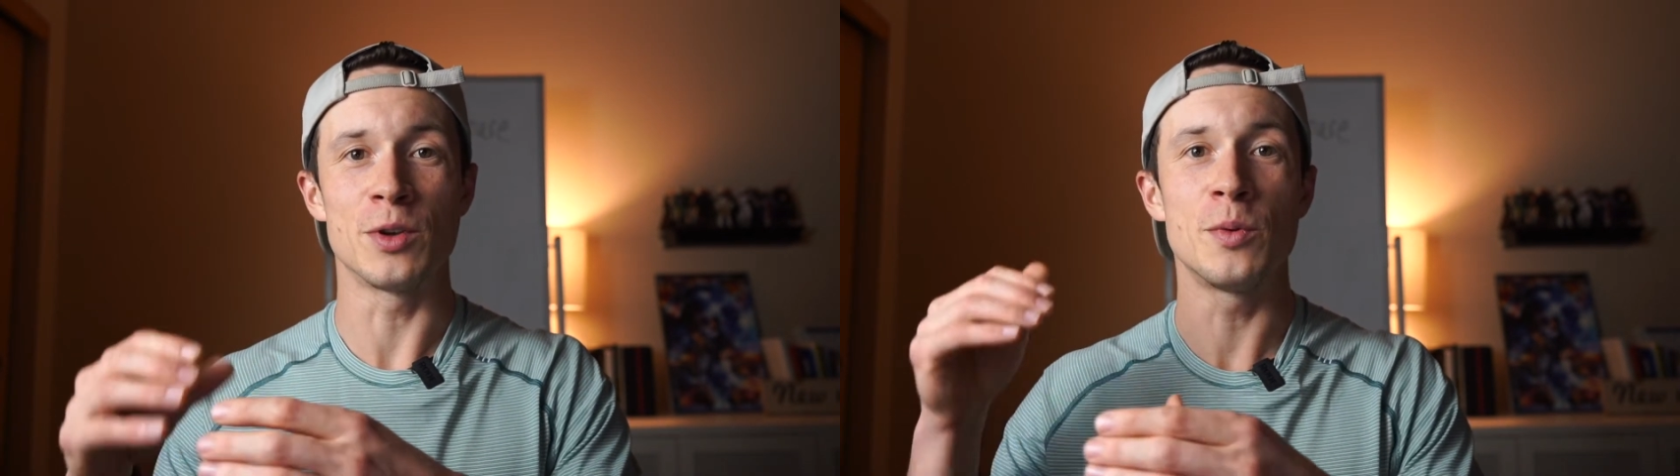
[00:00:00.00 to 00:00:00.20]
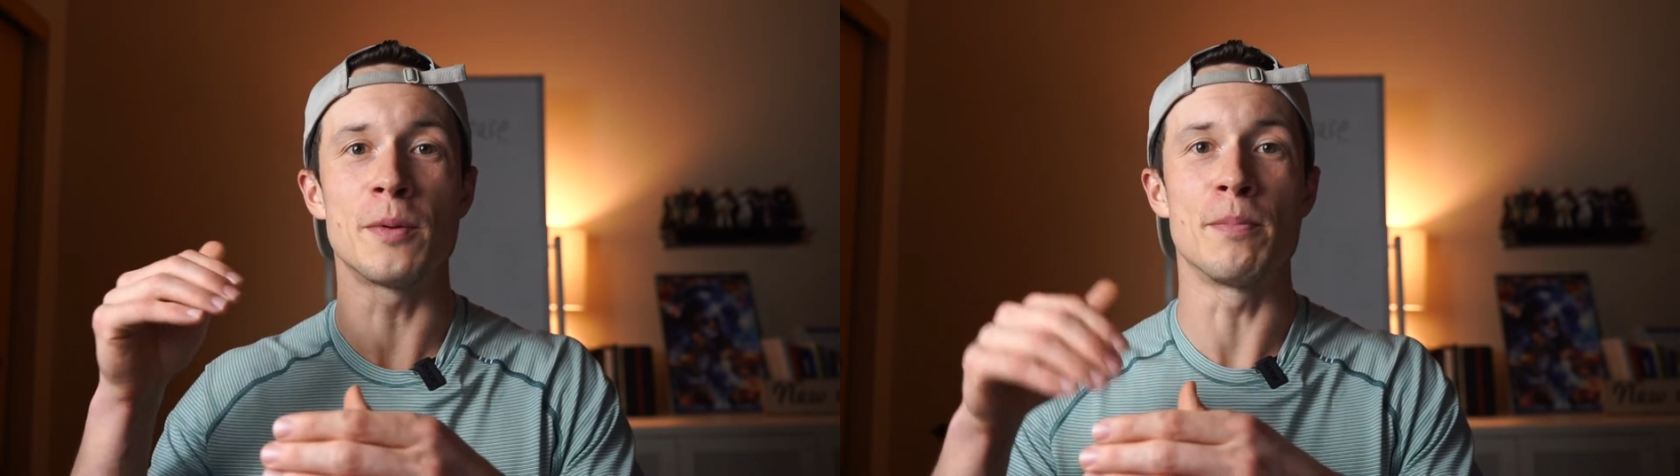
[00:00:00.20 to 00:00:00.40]

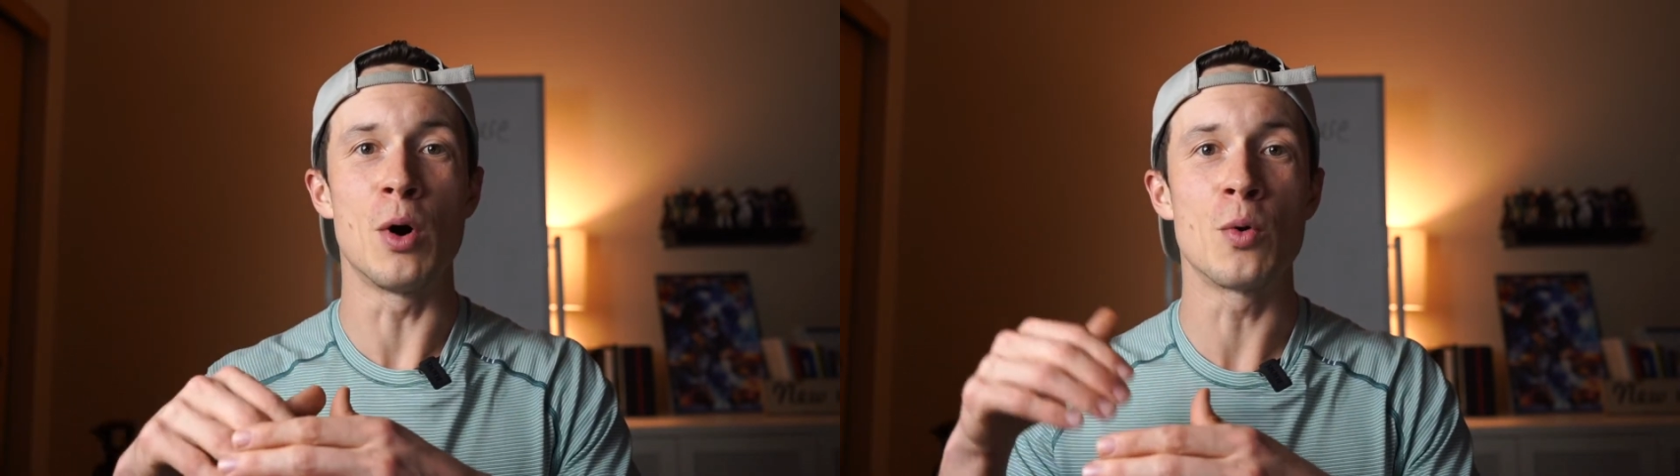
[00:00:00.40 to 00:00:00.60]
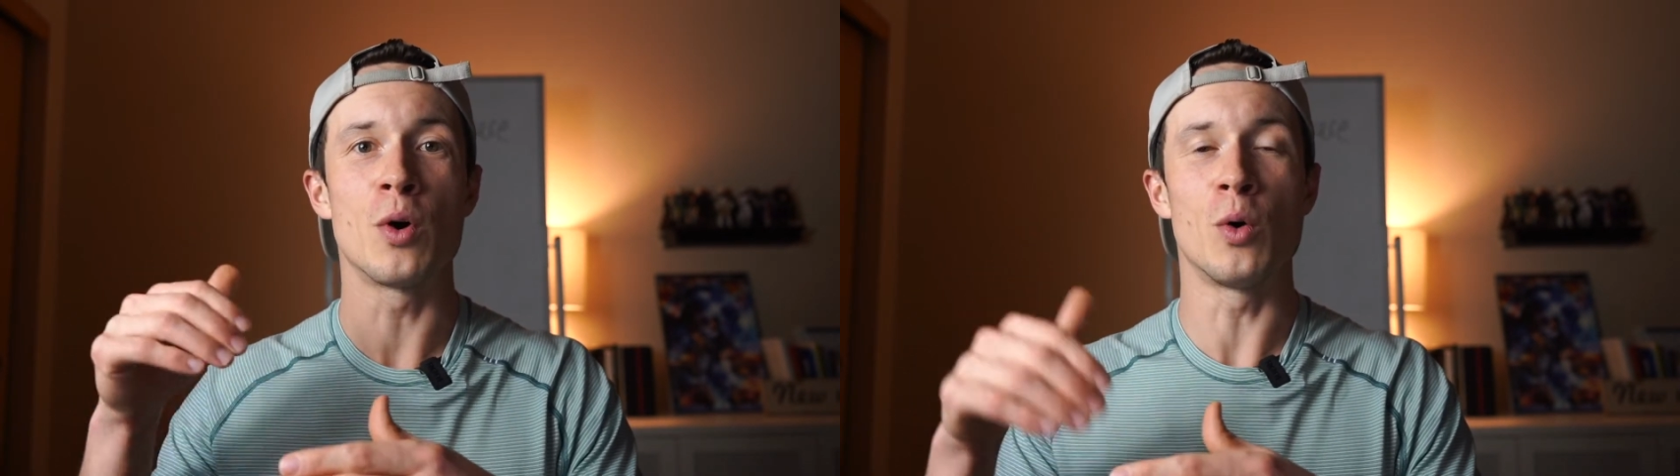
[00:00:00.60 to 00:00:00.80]
you wanna
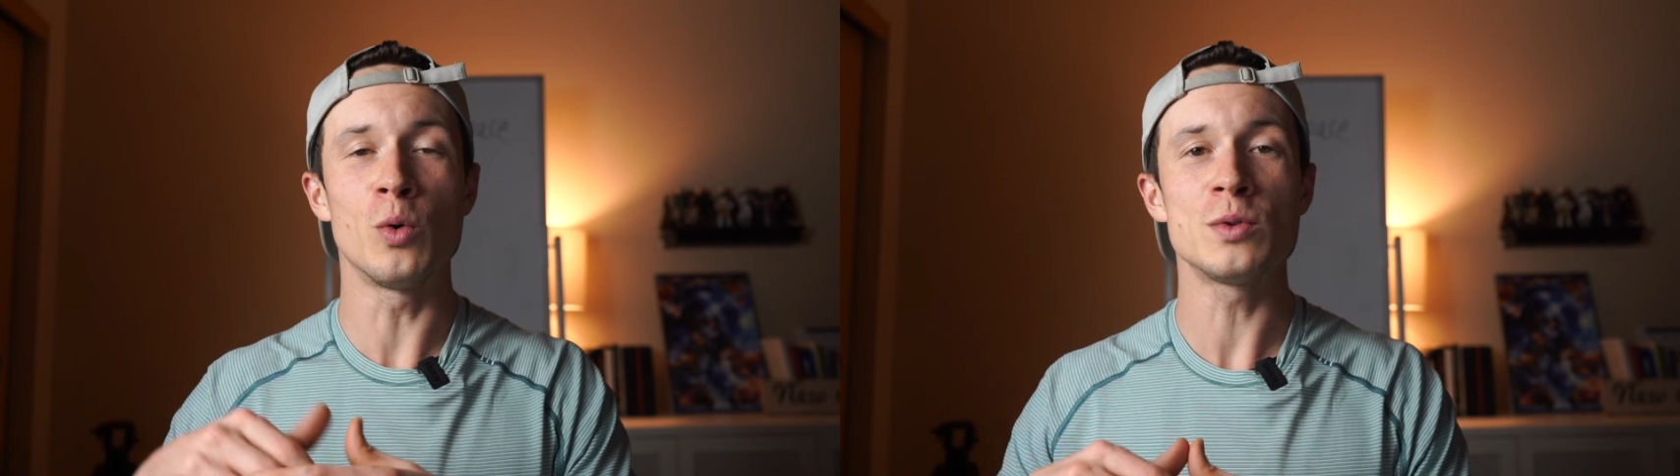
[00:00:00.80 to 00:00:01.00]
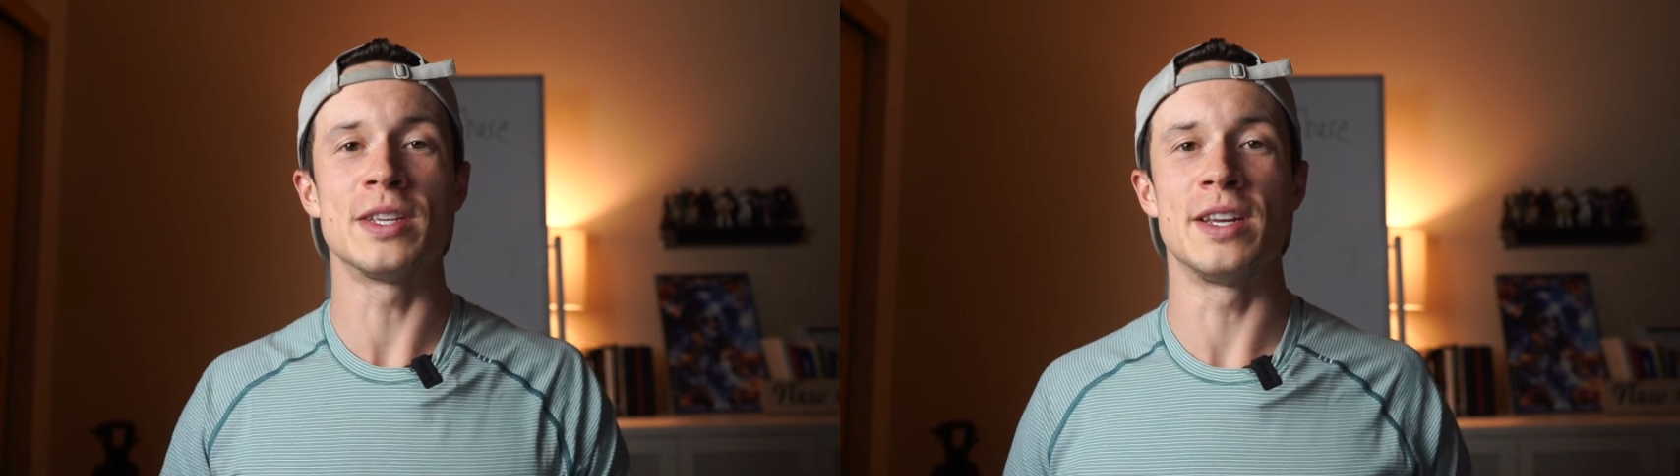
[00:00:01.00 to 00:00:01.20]
poke
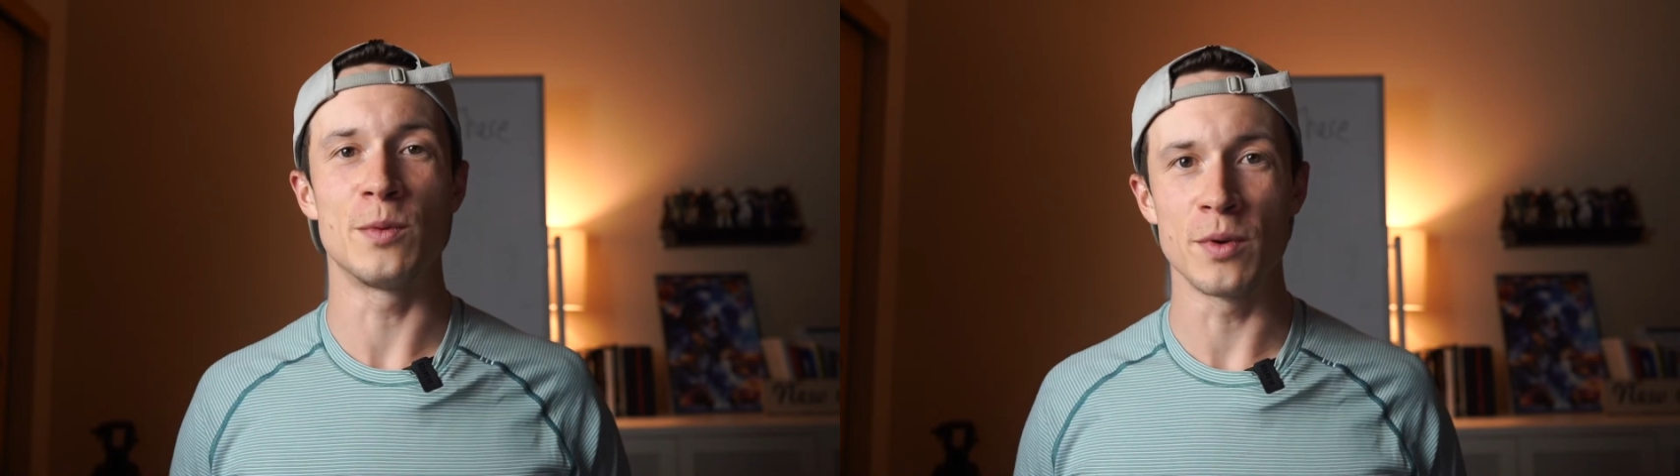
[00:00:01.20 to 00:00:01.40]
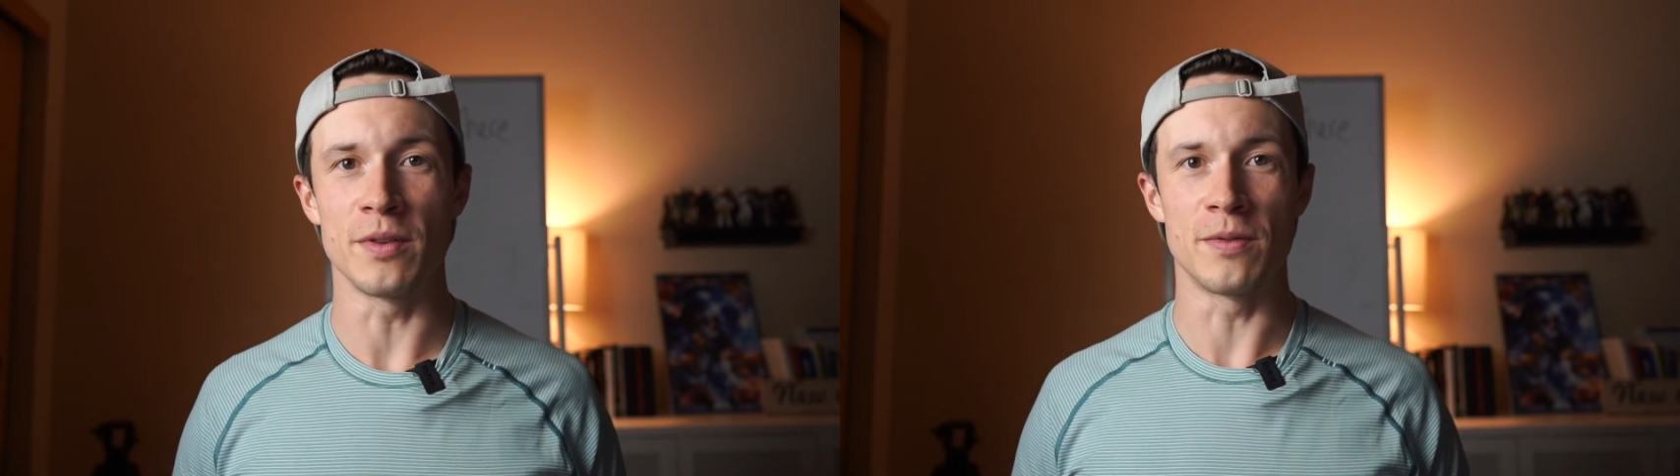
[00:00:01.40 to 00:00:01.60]
holes in it with a